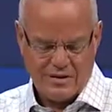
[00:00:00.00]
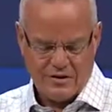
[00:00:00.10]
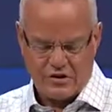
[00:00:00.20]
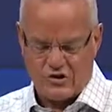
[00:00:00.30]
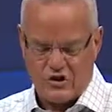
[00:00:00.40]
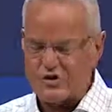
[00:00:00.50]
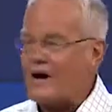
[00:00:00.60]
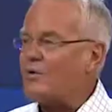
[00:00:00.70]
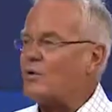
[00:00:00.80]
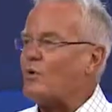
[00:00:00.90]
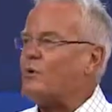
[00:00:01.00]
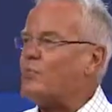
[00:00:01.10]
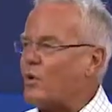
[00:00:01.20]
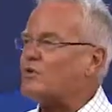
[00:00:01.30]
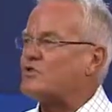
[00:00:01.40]
This is the time where we
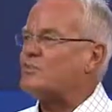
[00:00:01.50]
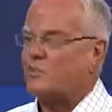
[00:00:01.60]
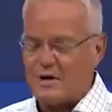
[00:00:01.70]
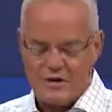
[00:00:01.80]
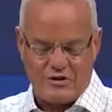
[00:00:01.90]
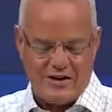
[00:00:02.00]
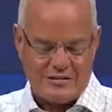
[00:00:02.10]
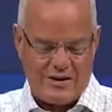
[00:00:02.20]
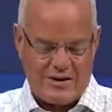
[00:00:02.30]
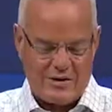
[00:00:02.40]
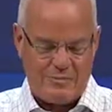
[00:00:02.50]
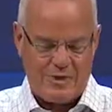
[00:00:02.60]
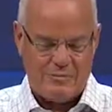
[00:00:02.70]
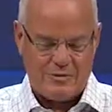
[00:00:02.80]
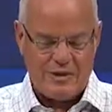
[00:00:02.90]
pour some praise out on our people.